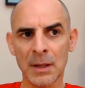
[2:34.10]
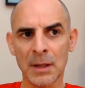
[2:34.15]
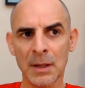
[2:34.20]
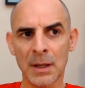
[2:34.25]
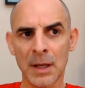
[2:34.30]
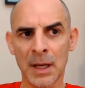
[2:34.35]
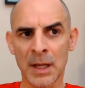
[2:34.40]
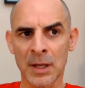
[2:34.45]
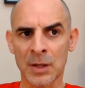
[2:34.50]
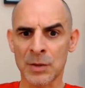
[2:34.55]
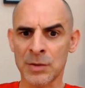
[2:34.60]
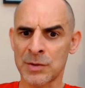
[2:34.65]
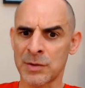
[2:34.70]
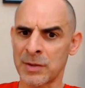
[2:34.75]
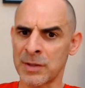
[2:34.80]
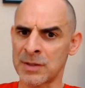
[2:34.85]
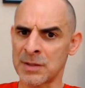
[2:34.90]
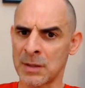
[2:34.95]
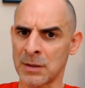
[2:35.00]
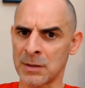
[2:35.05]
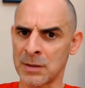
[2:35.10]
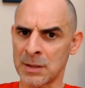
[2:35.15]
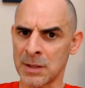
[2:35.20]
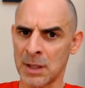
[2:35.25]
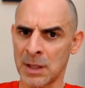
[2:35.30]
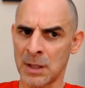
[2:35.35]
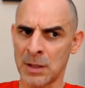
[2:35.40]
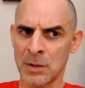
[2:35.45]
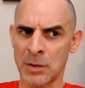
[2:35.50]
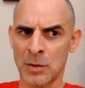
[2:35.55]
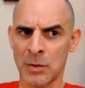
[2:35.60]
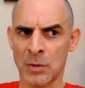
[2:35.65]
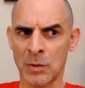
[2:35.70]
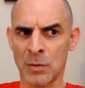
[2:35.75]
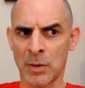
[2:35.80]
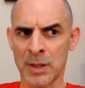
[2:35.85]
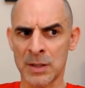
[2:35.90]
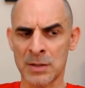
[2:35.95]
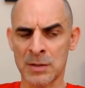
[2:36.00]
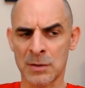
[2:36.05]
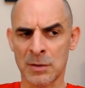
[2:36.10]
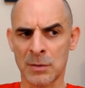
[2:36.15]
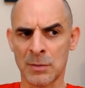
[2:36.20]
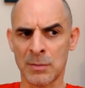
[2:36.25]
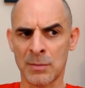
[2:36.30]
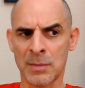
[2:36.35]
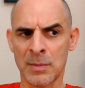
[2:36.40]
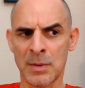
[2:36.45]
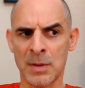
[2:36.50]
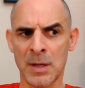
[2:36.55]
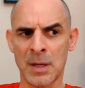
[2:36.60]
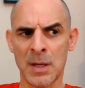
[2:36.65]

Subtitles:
It also resulted in quite some